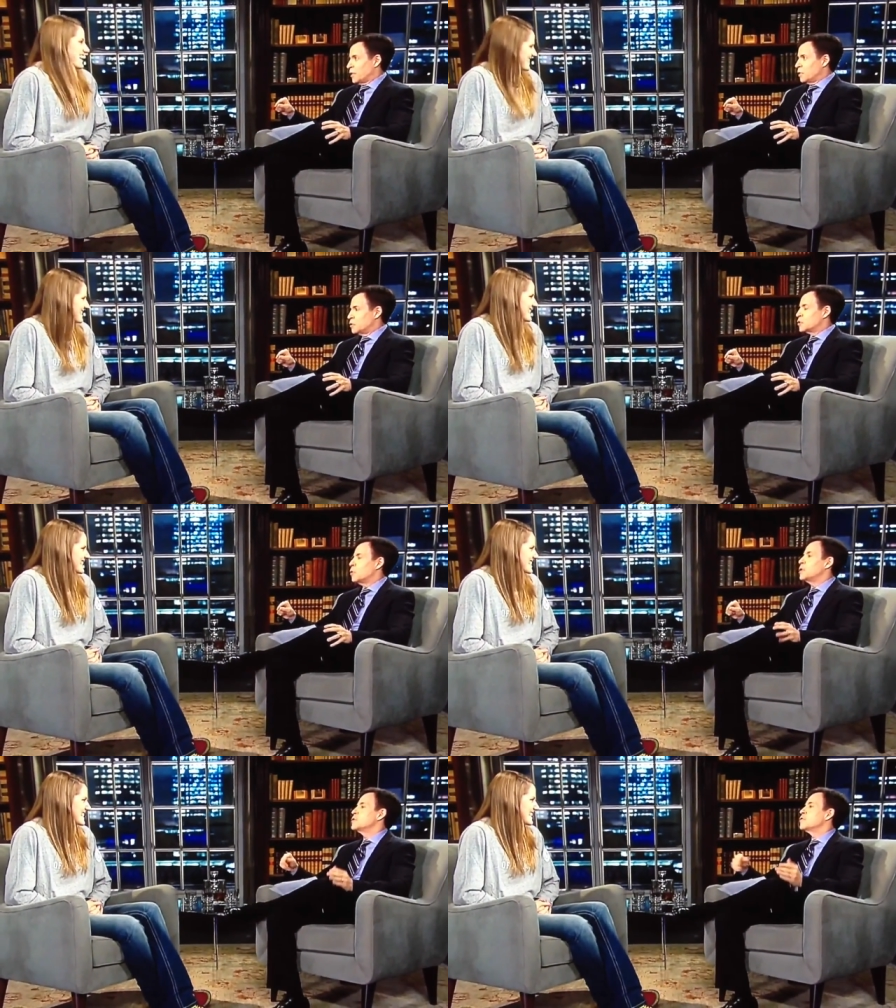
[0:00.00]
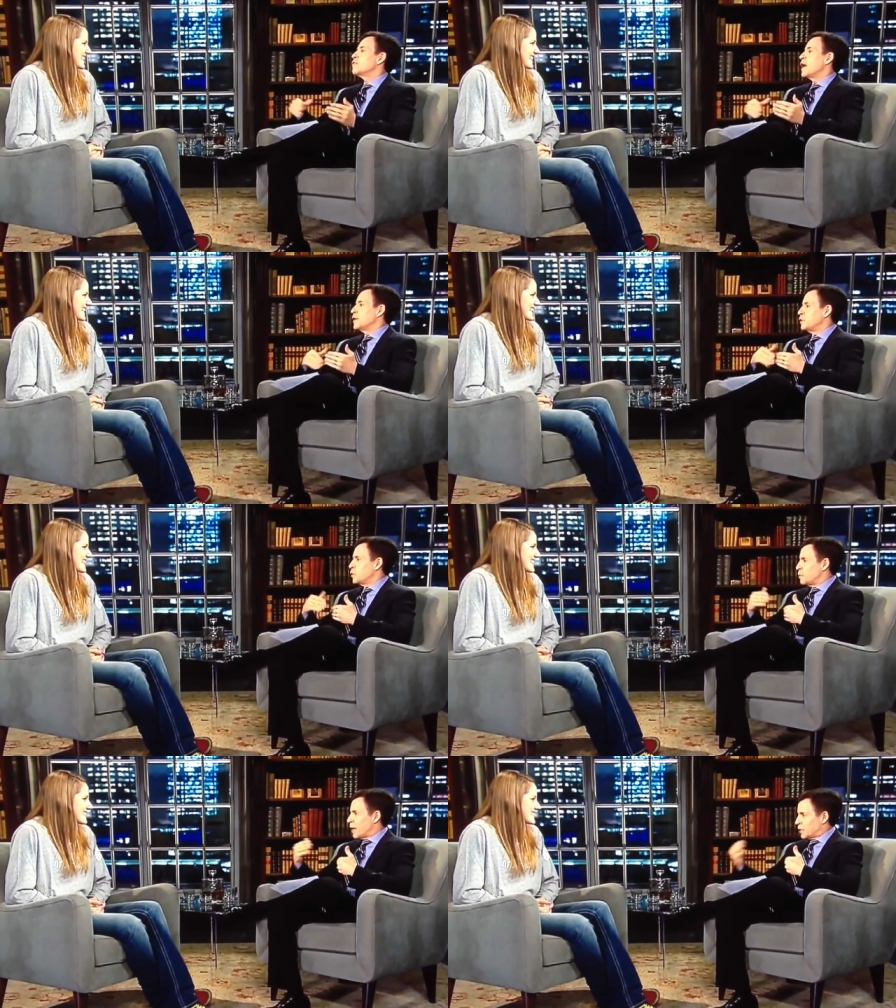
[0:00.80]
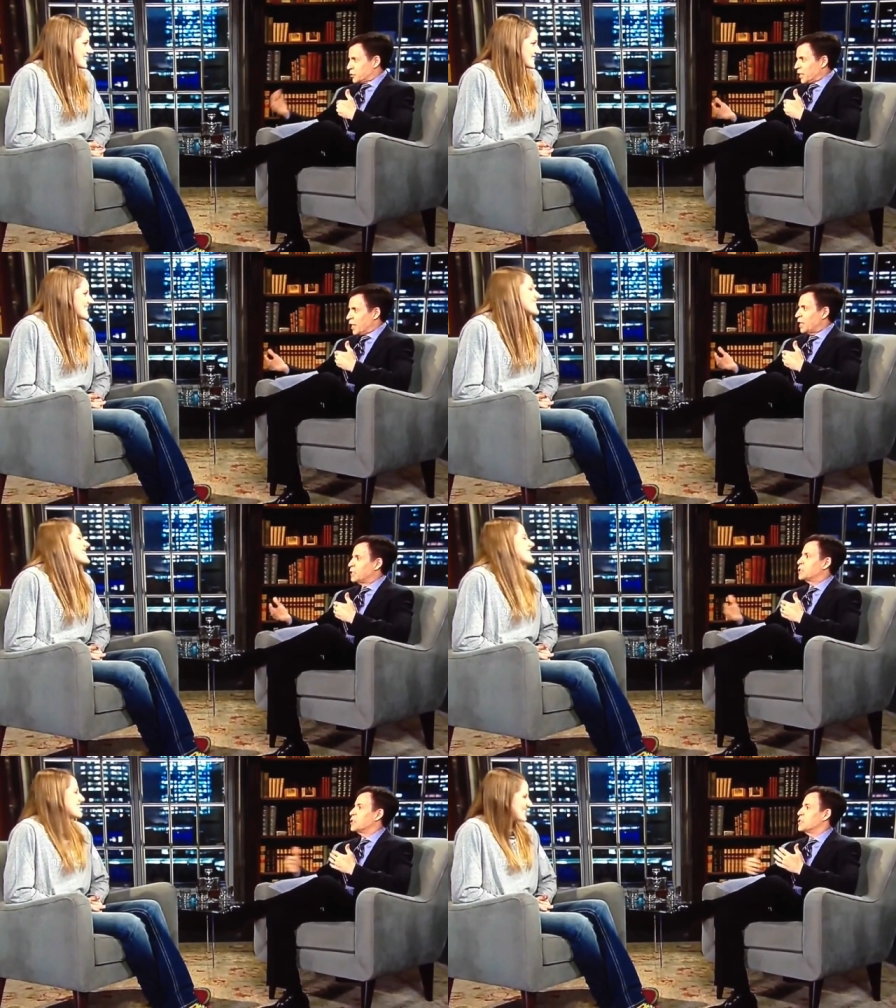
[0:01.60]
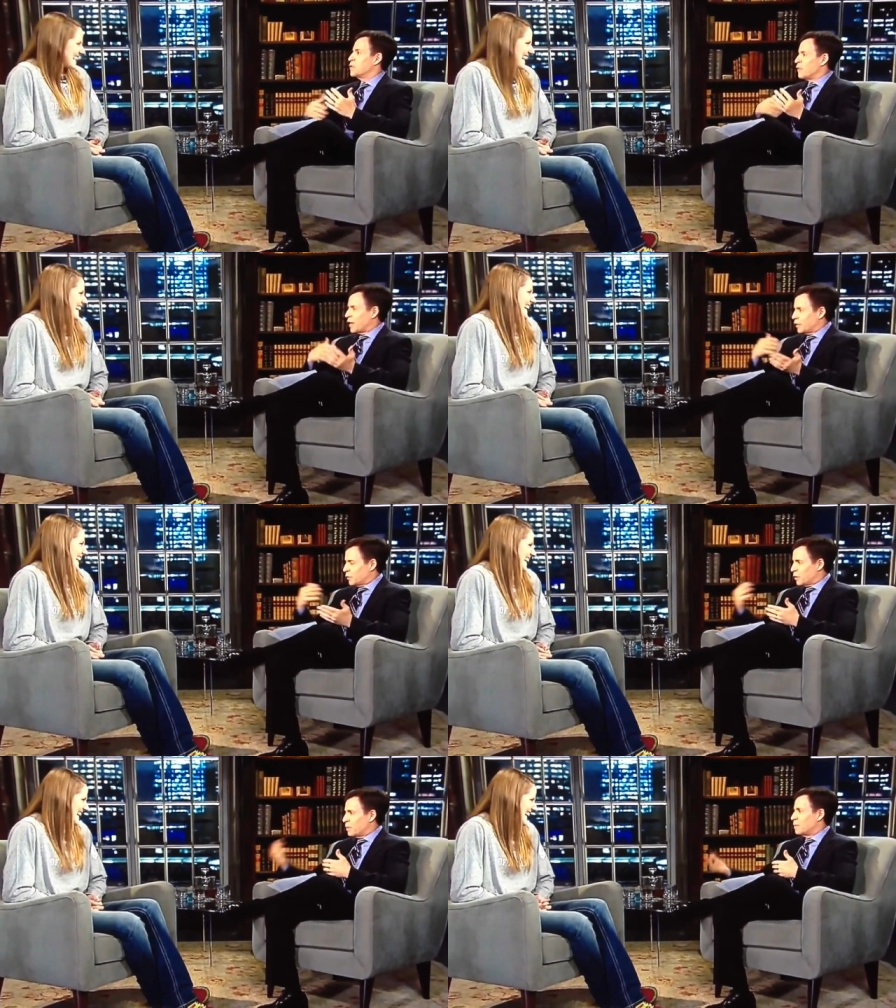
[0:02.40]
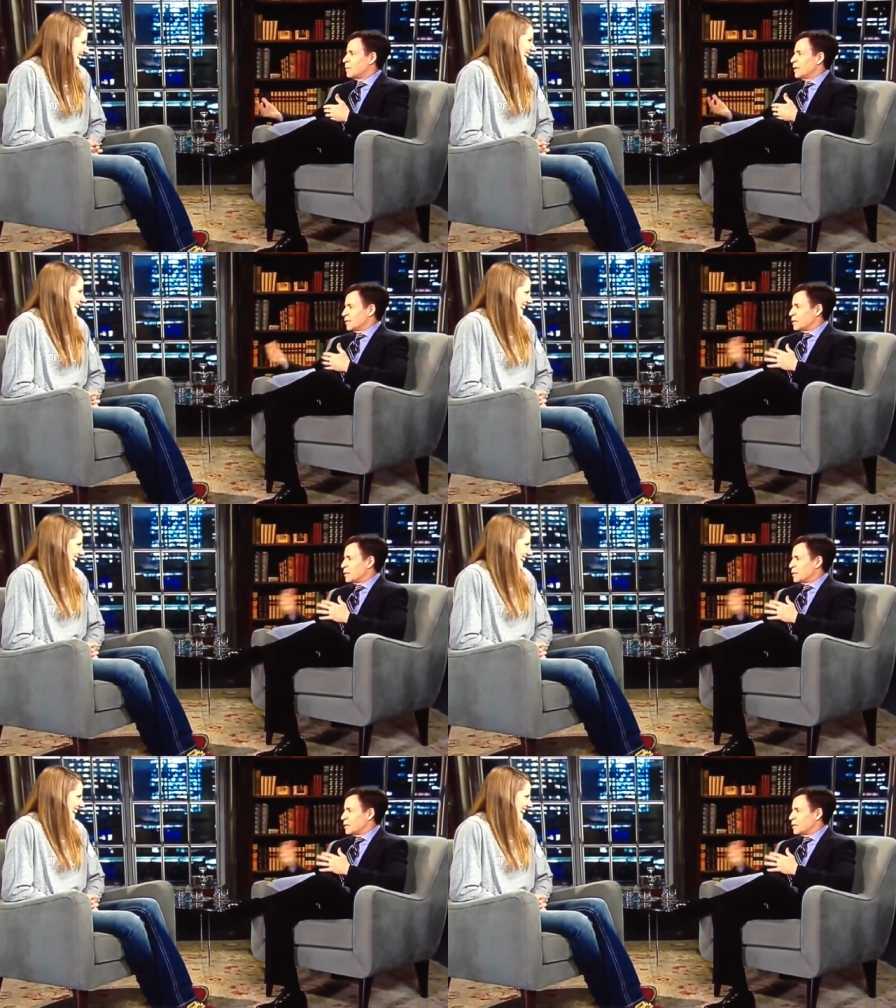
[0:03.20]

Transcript: Yes. So he's invited you backstage and he's yeah. invited you to,